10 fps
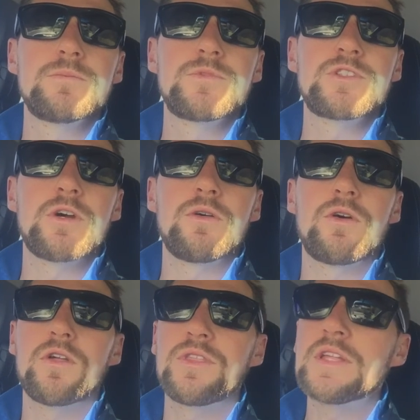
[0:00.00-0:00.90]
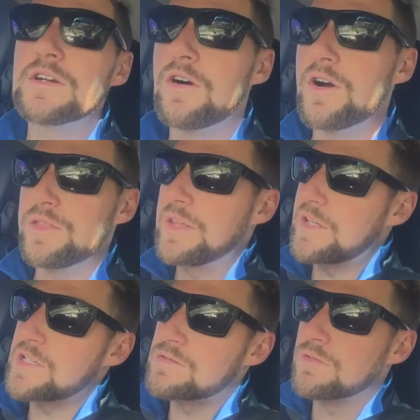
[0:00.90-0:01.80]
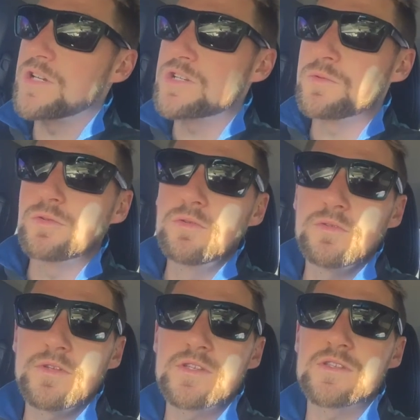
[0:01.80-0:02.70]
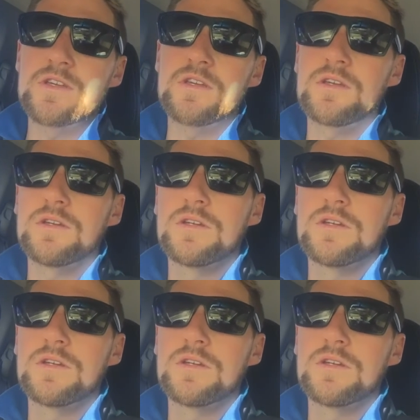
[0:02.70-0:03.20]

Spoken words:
So I think that's reachable this year,